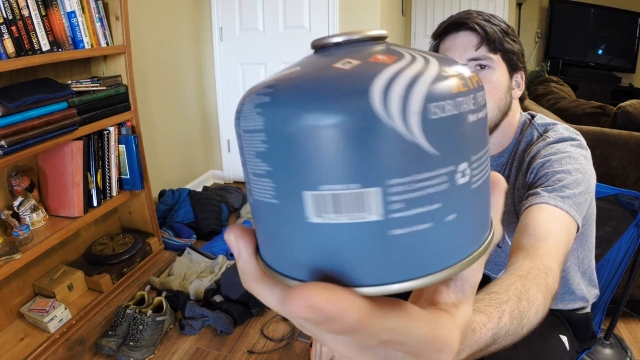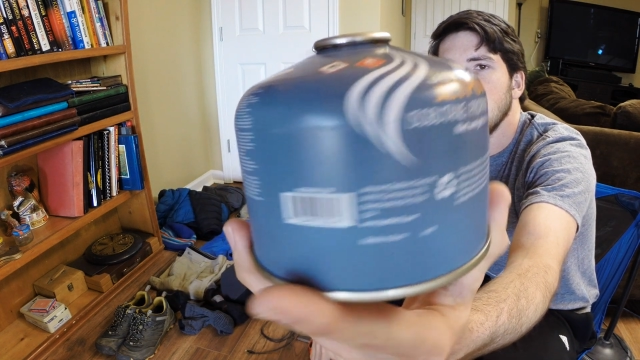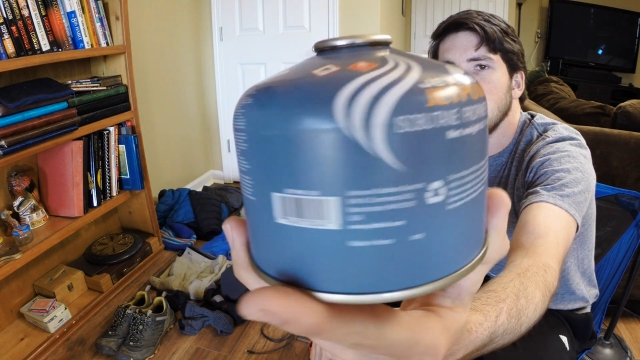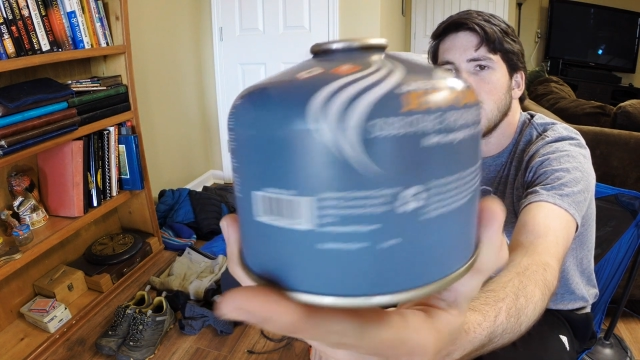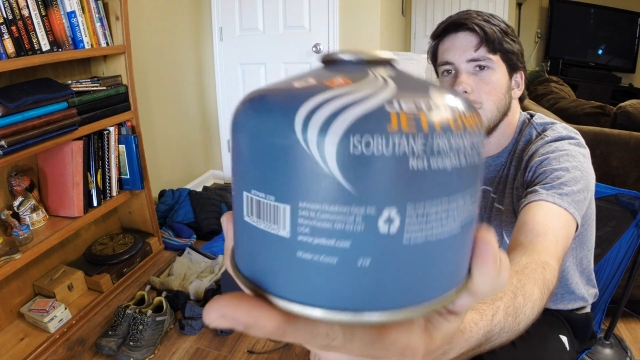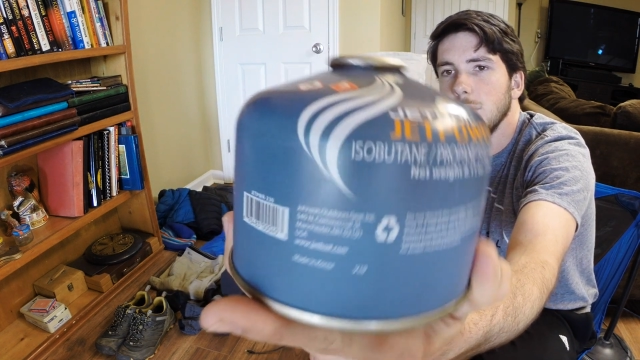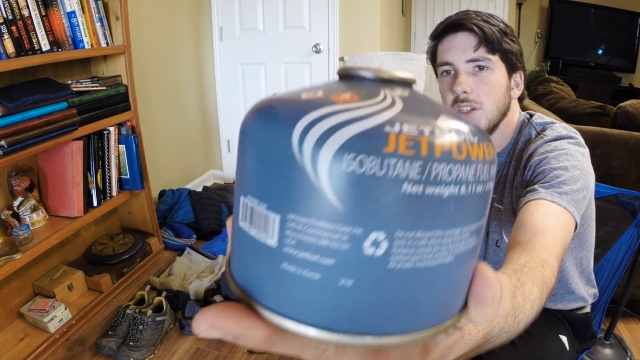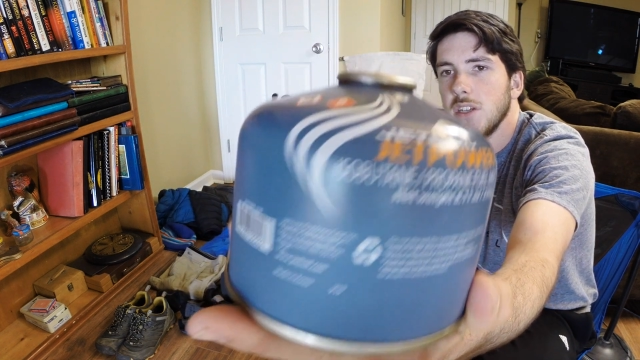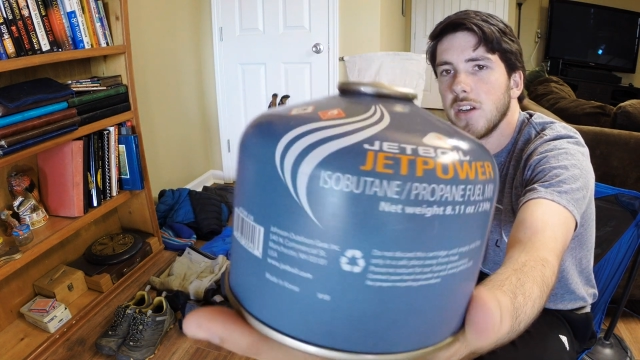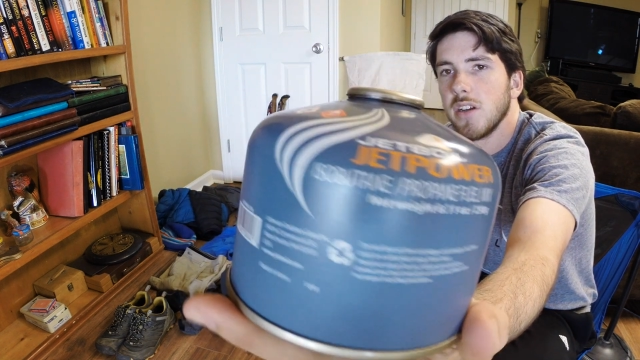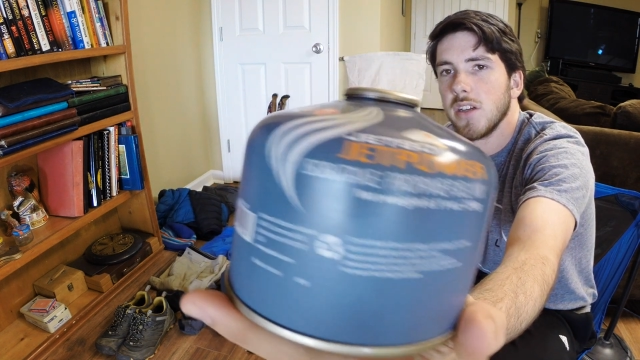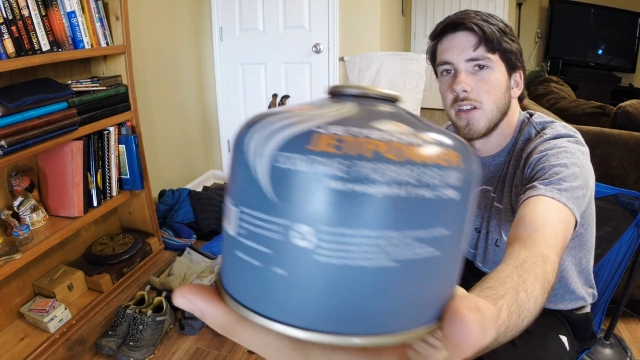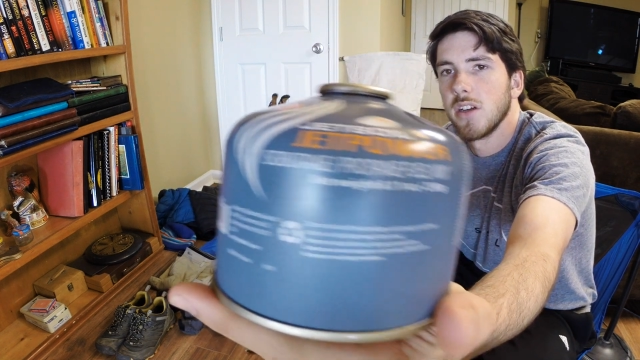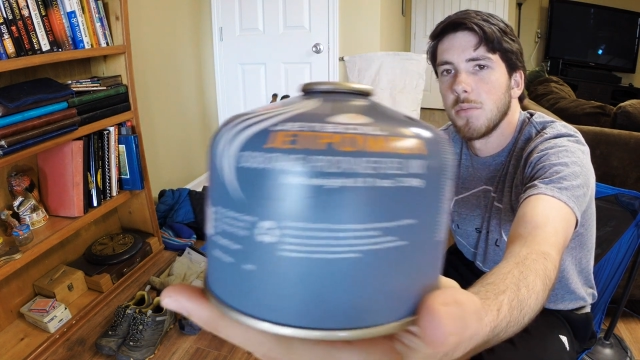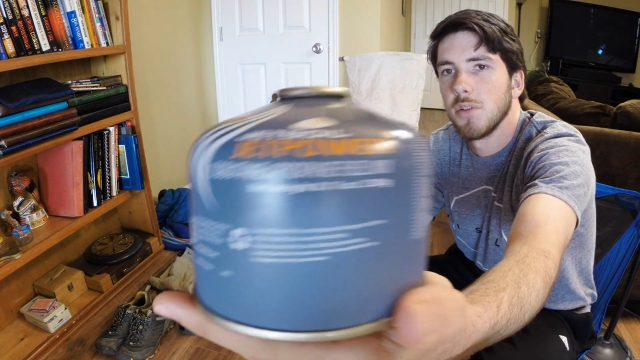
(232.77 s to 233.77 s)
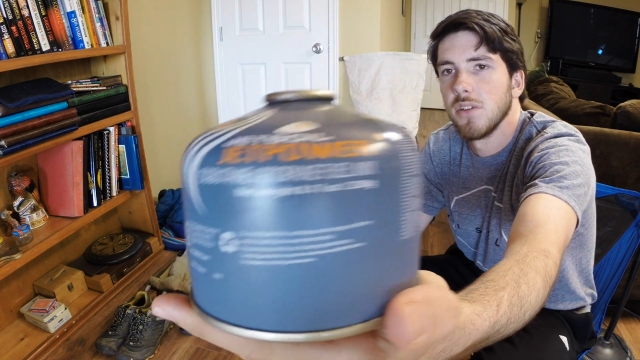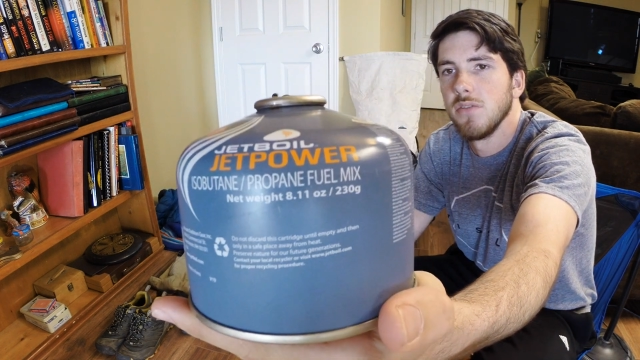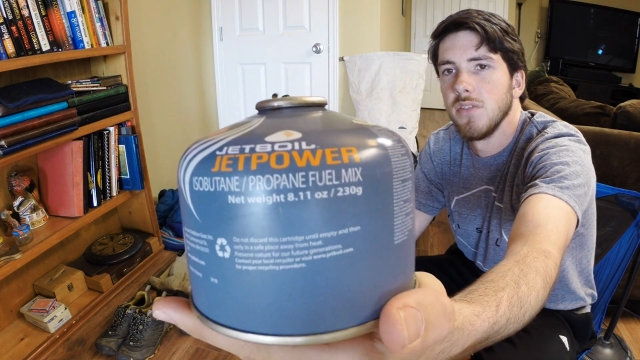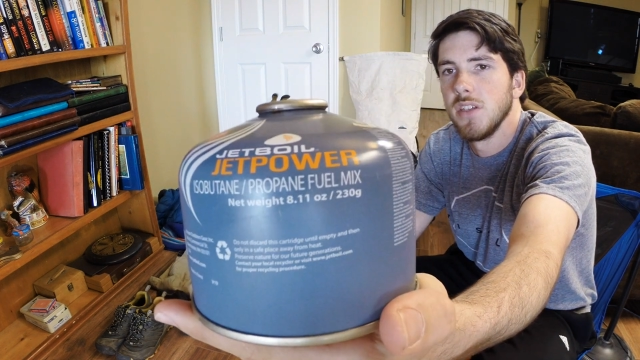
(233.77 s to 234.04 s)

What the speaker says: so I'll be carrying a couple of